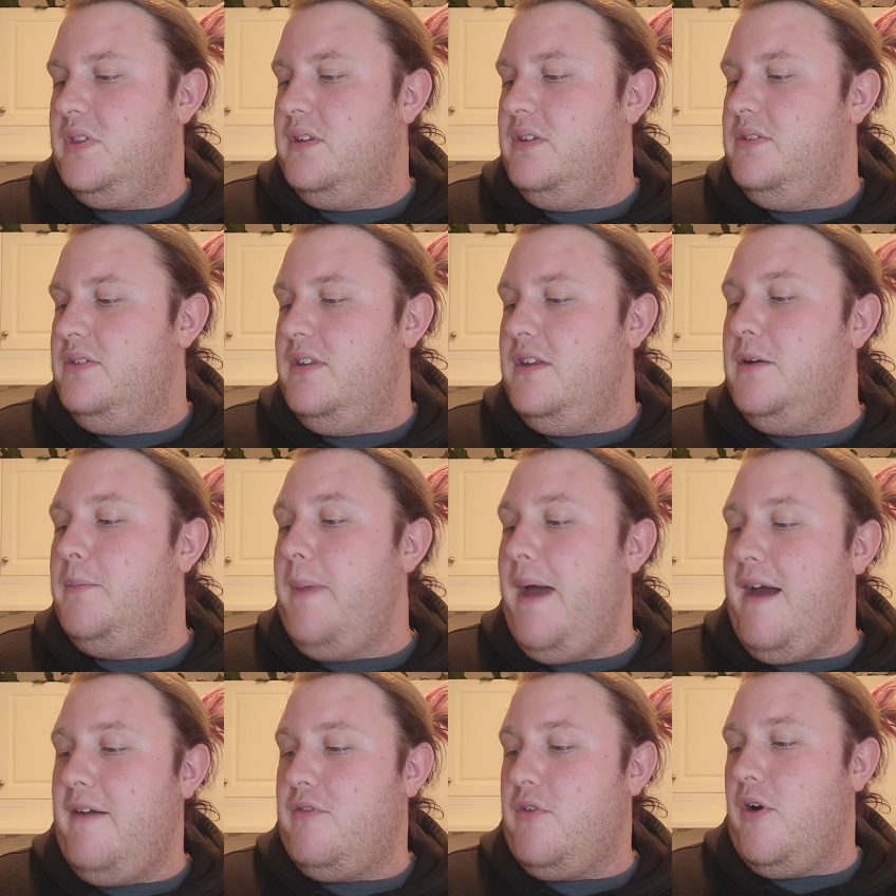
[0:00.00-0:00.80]

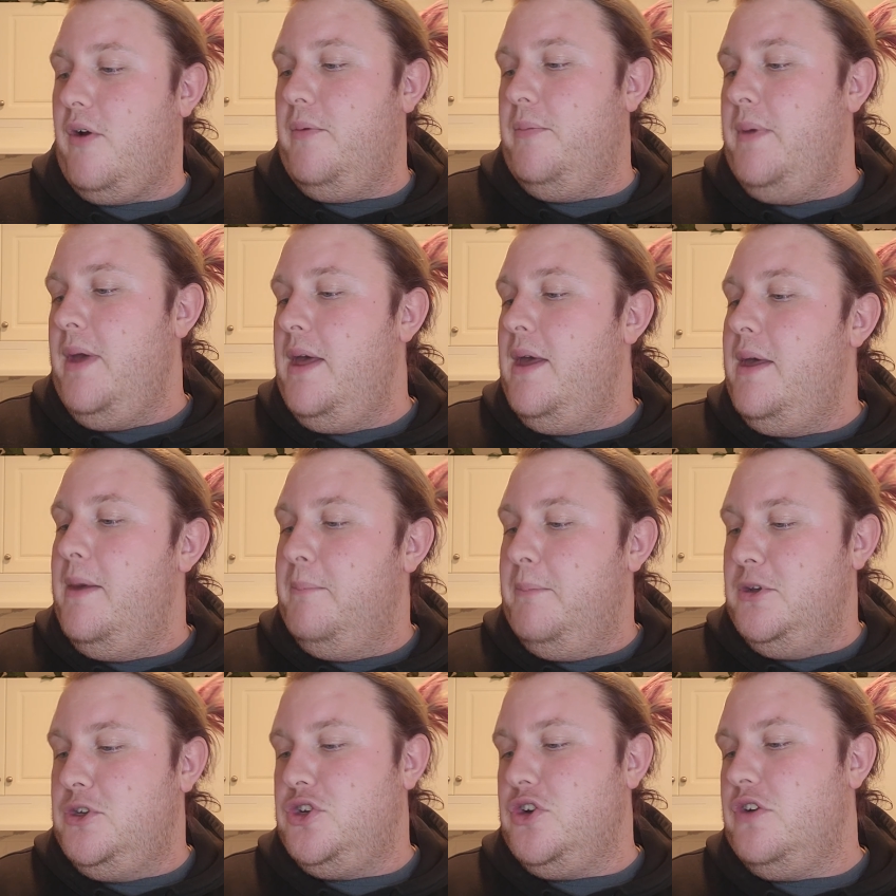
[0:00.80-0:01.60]
Mavro,
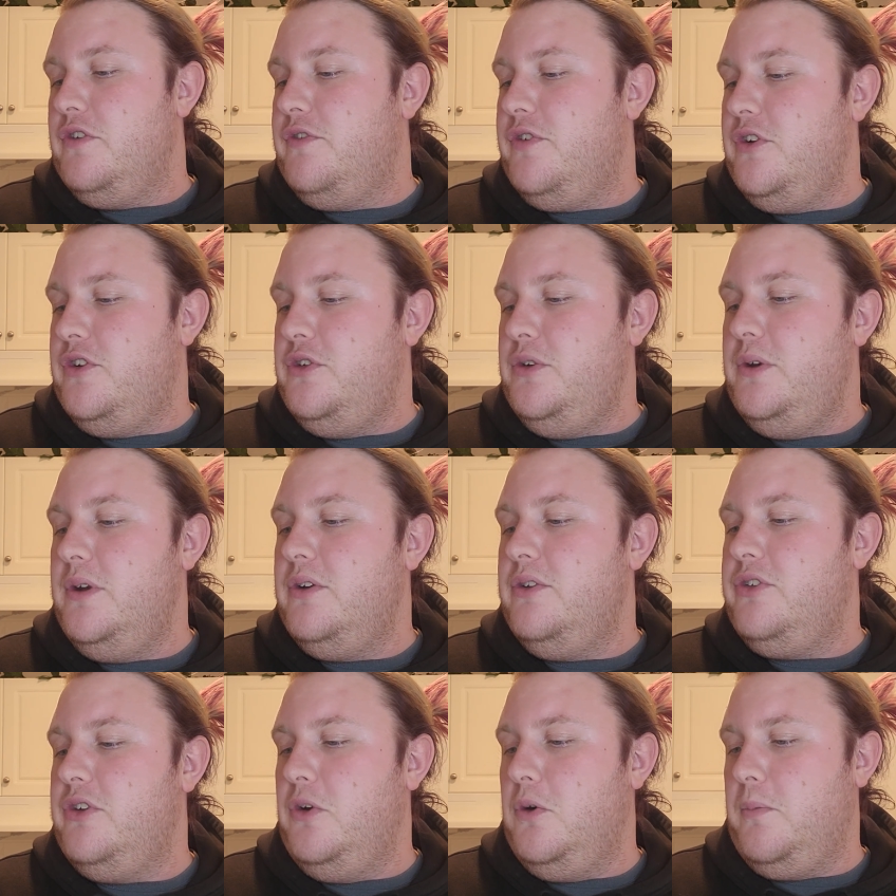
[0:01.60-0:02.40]
matured for 2
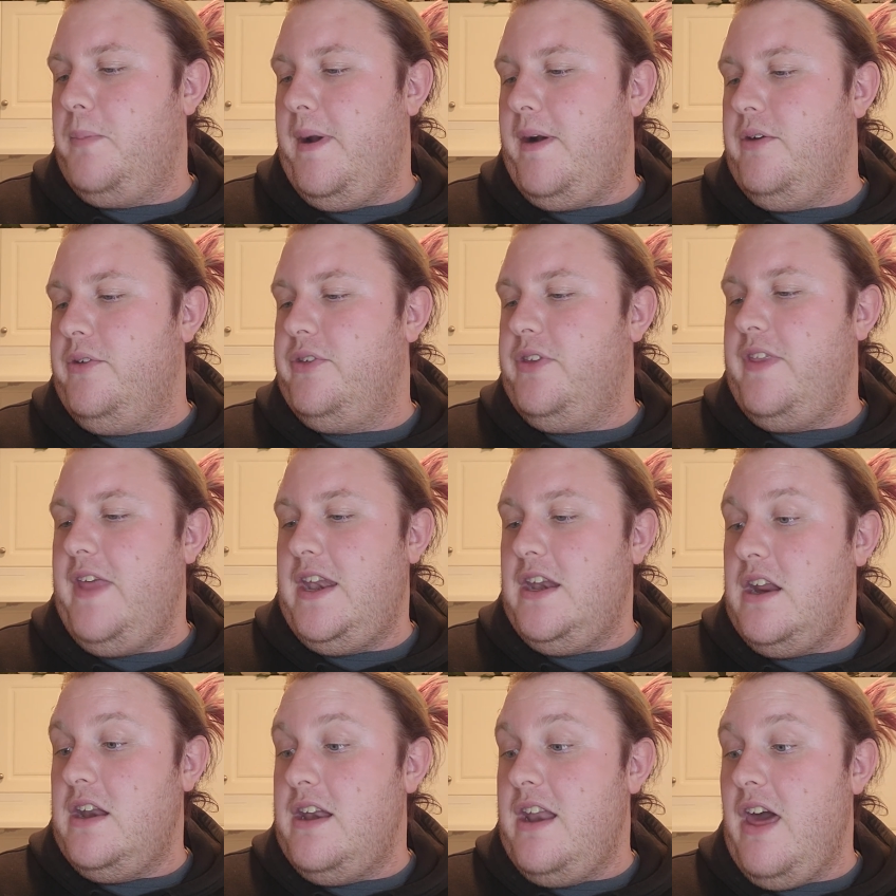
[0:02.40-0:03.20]
years in oak barrels, and
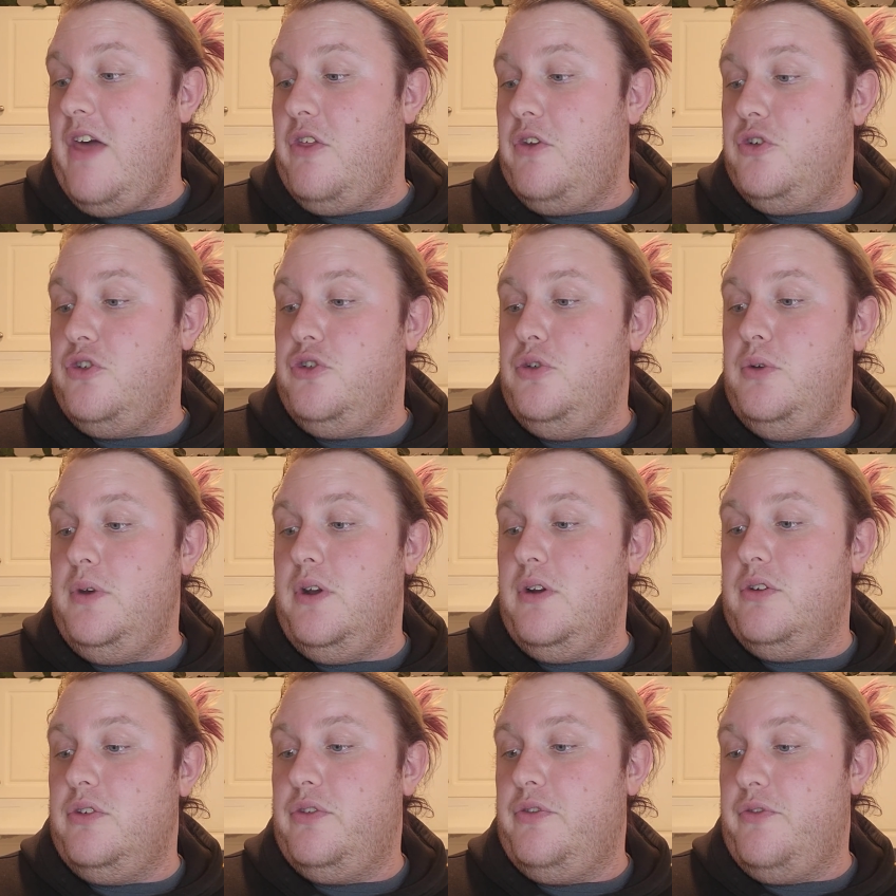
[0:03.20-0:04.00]
then another 2
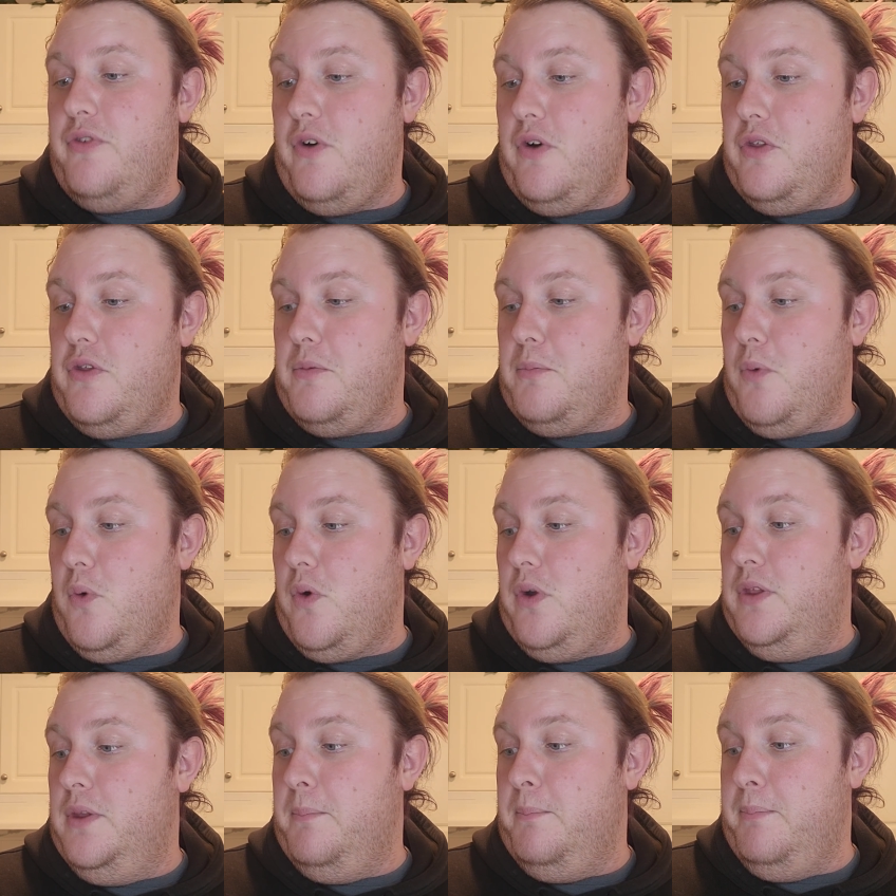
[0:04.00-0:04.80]
years
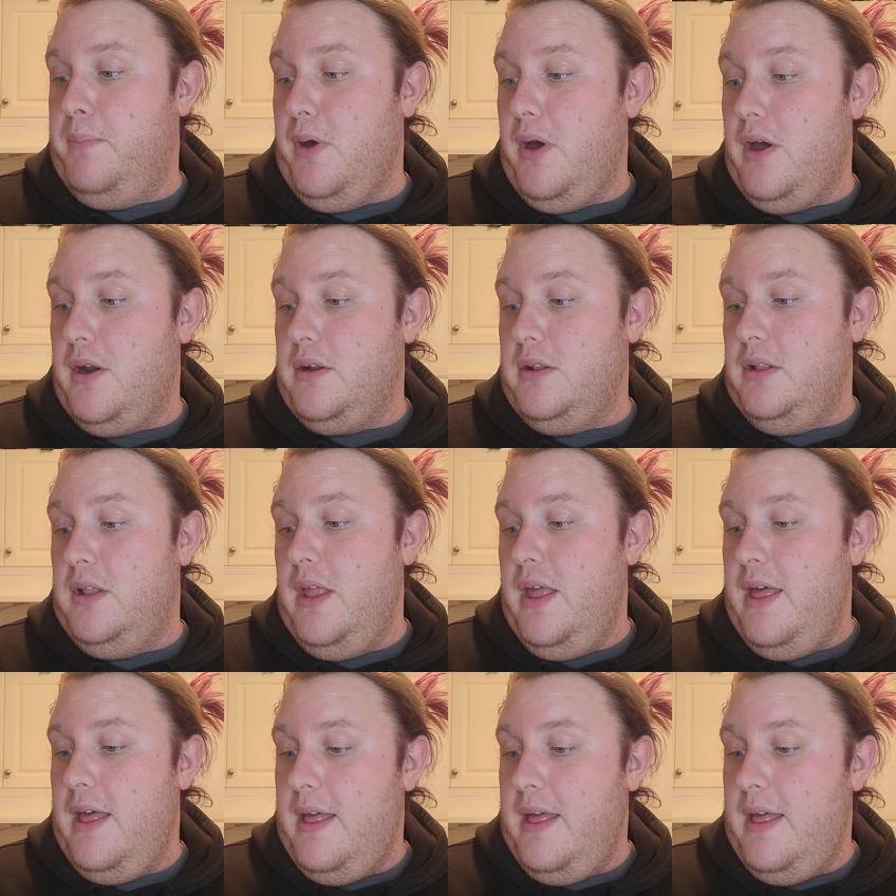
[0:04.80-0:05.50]
furthermore in the bottle.